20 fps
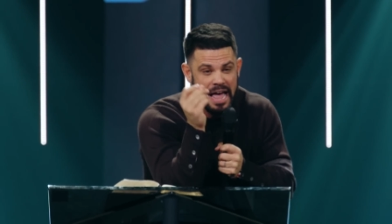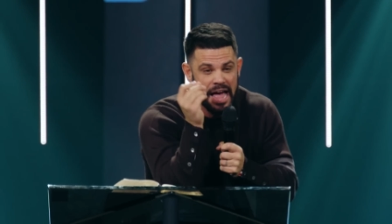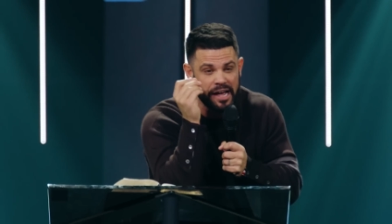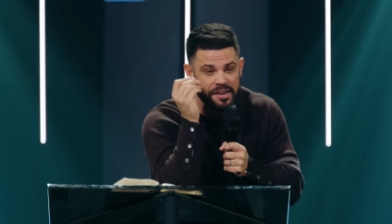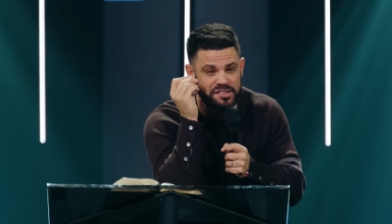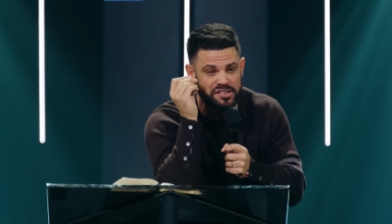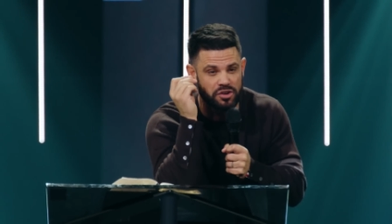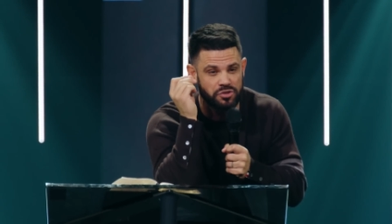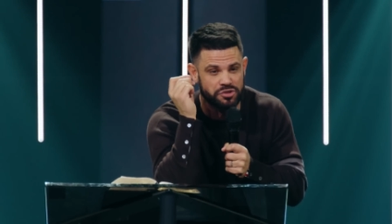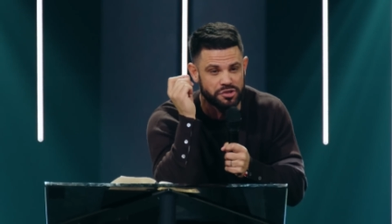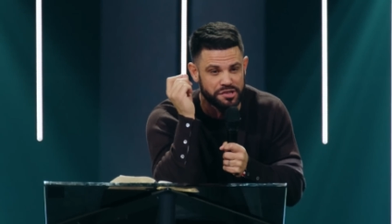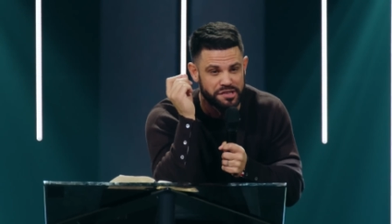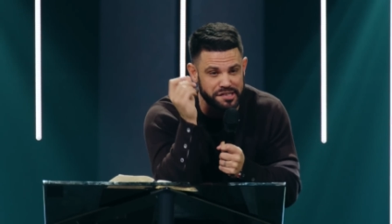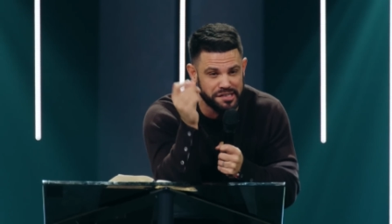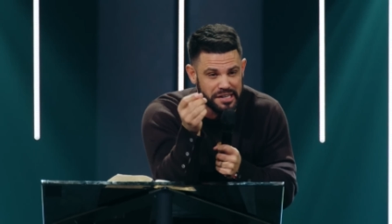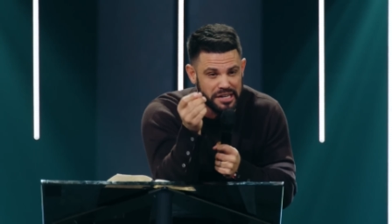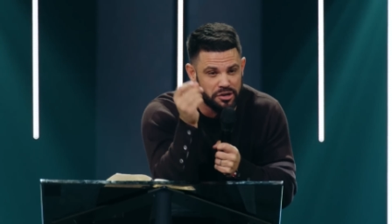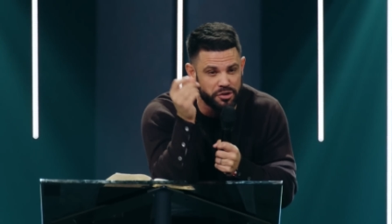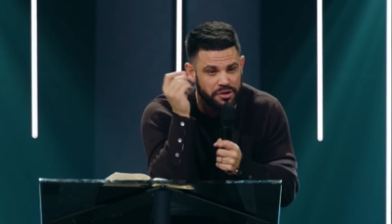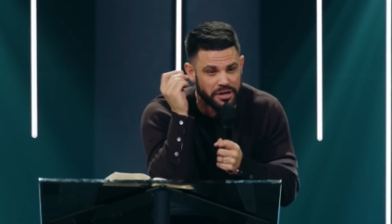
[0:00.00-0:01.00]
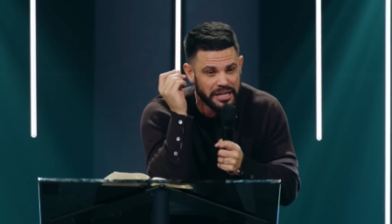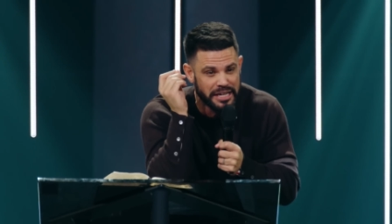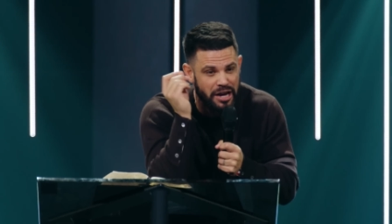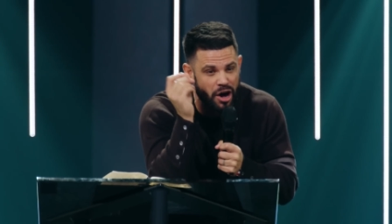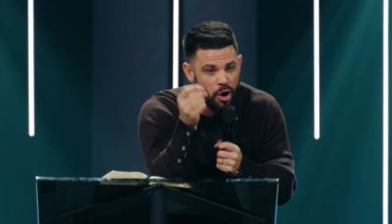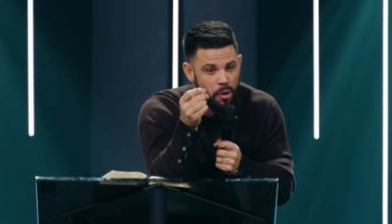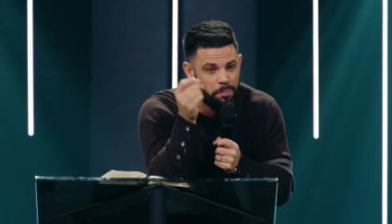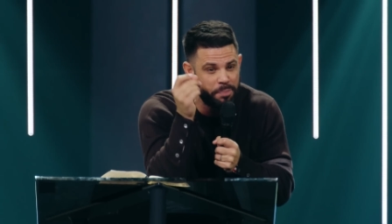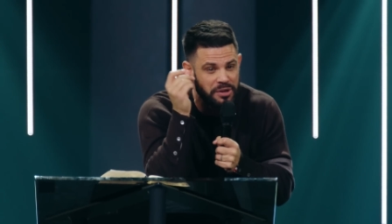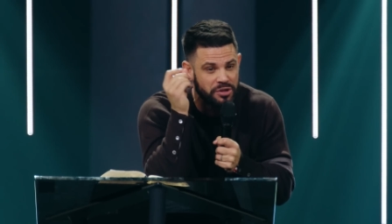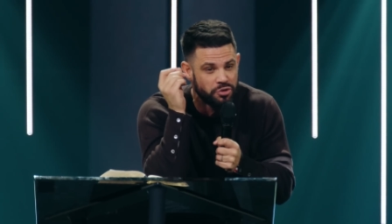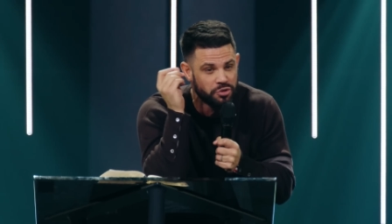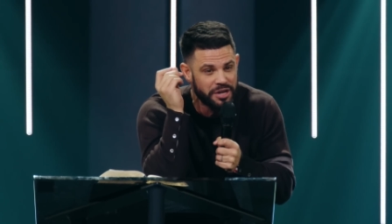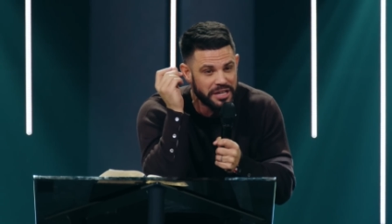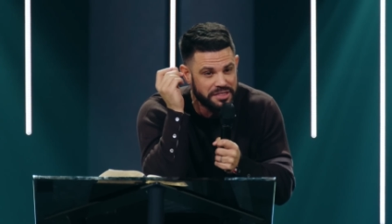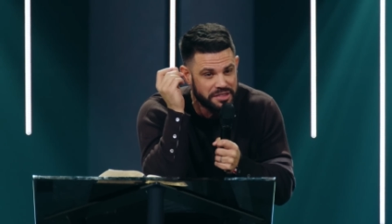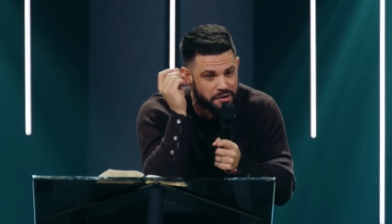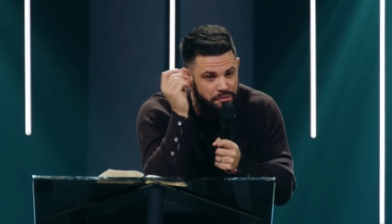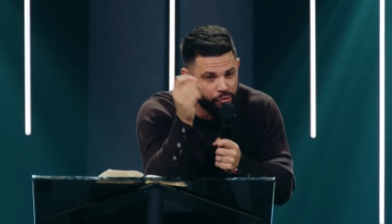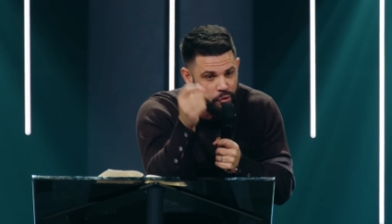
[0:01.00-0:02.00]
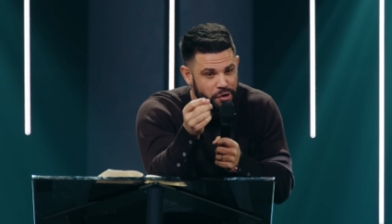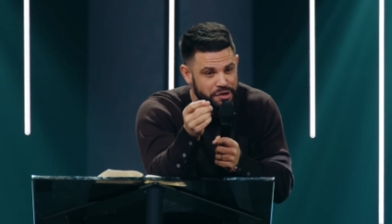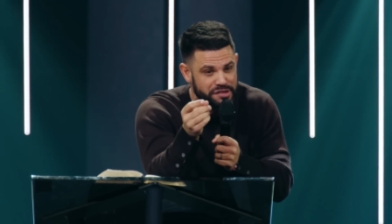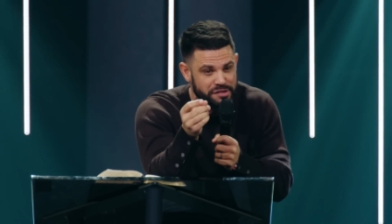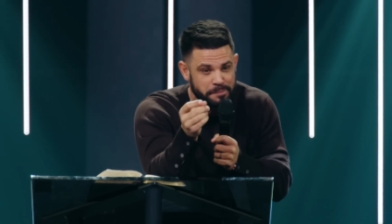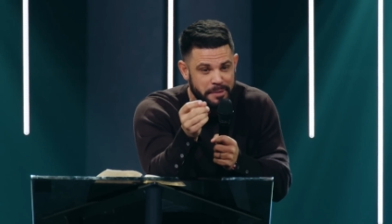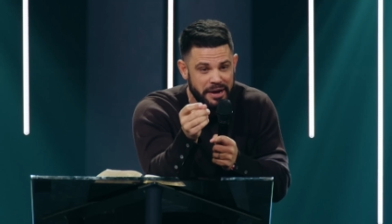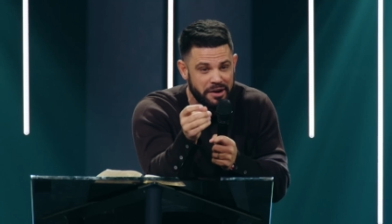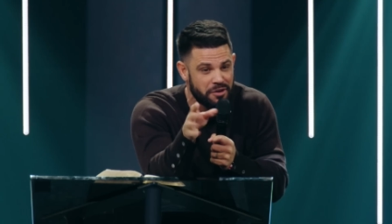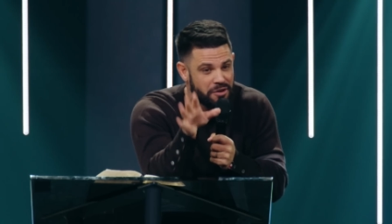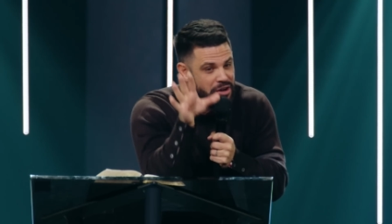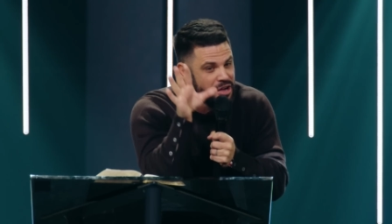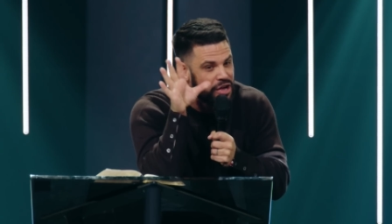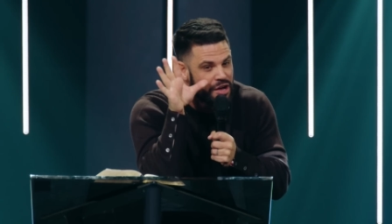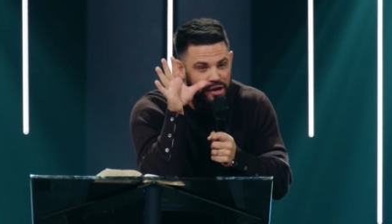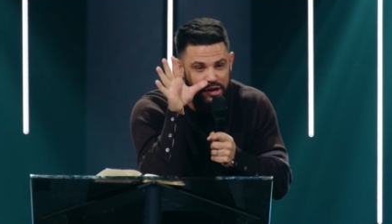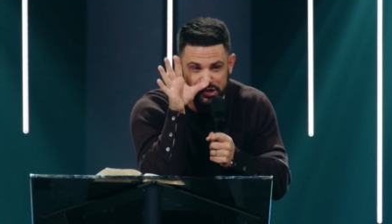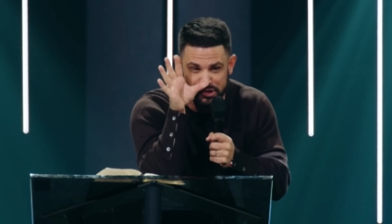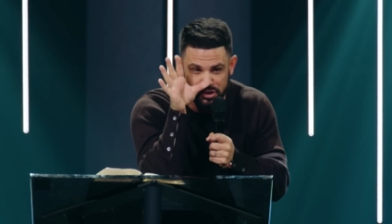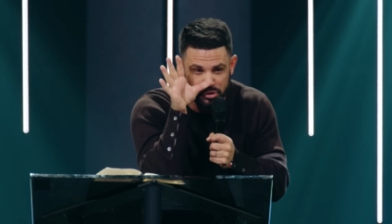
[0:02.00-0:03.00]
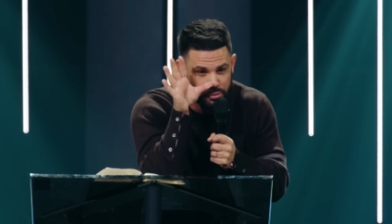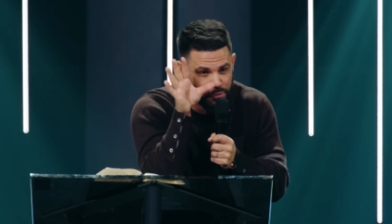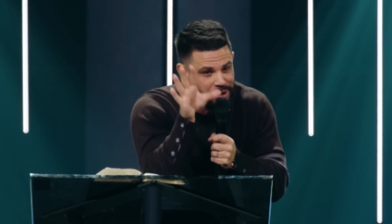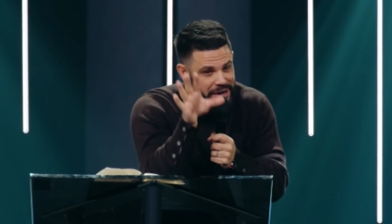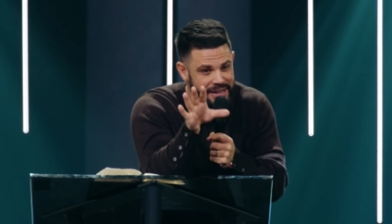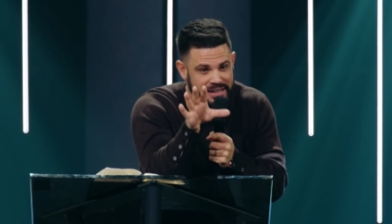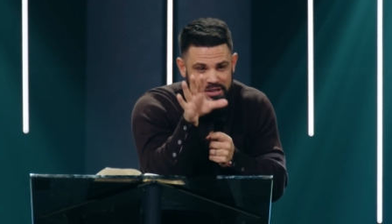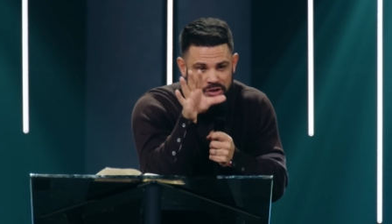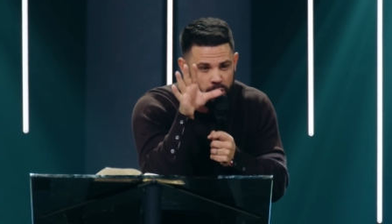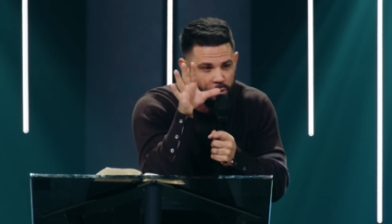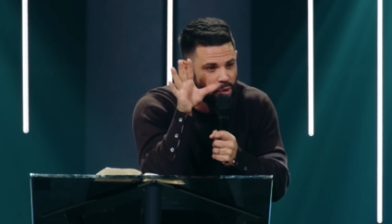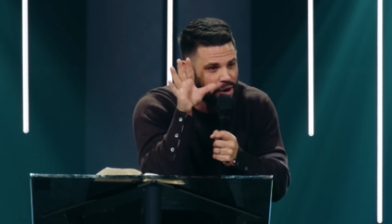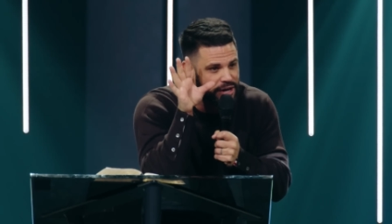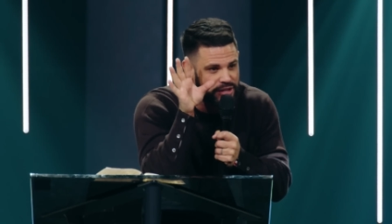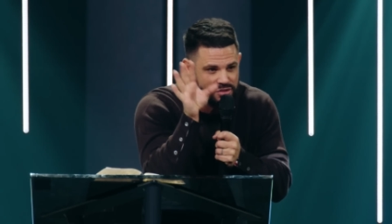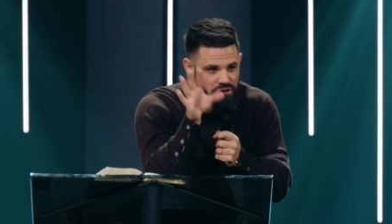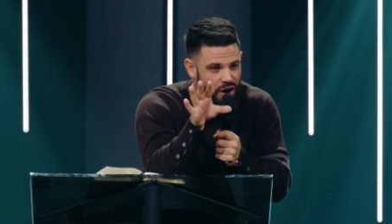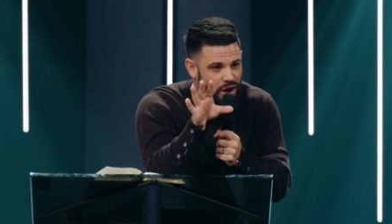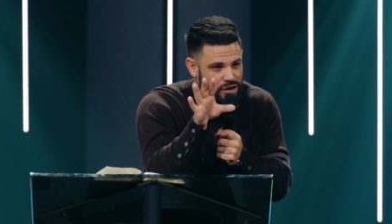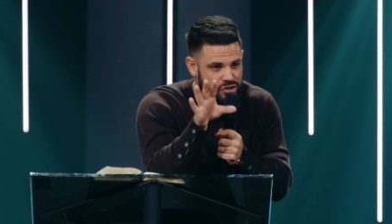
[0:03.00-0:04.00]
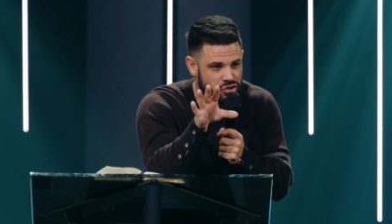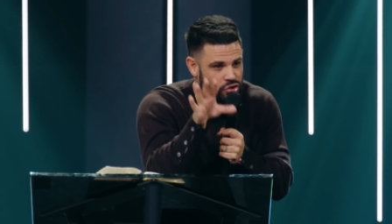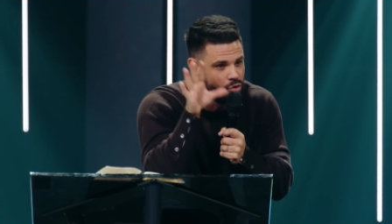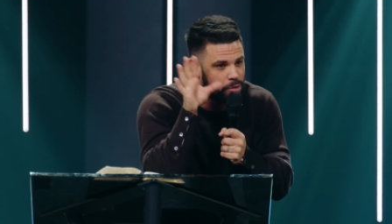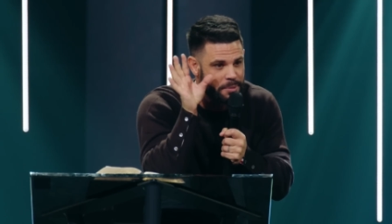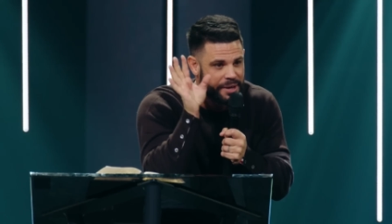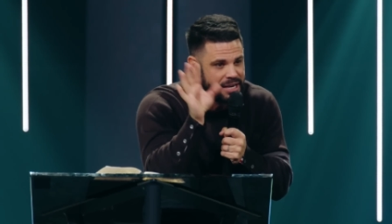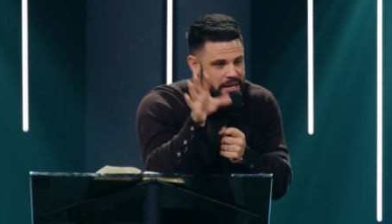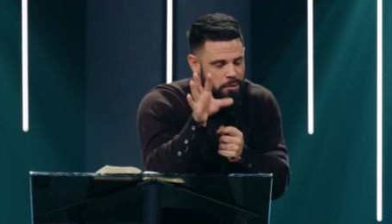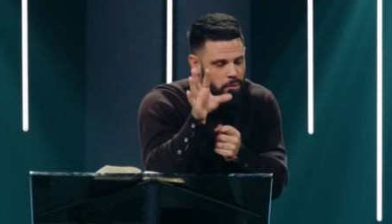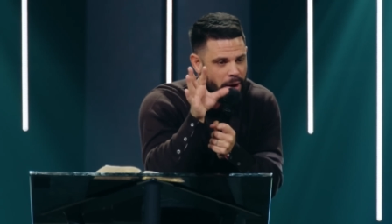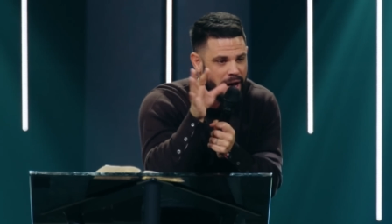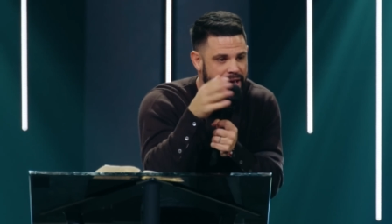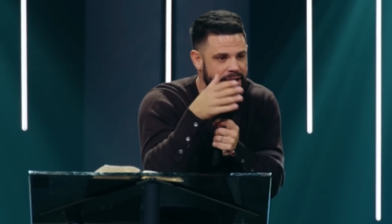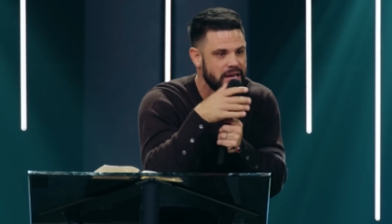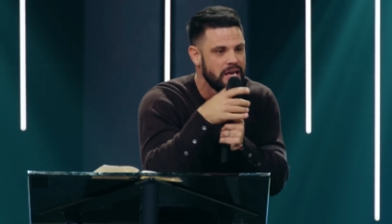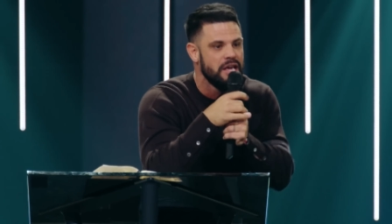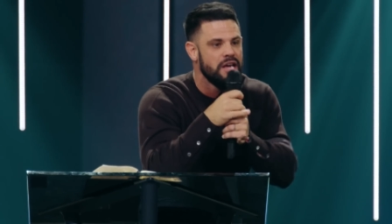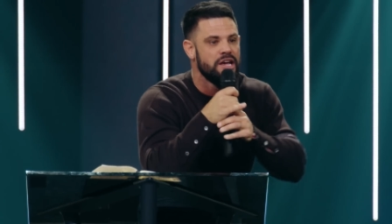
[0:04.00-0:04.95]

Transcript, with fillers: and so you're secretly hoping you get their voicemail because you really don't want to talk to them anyway?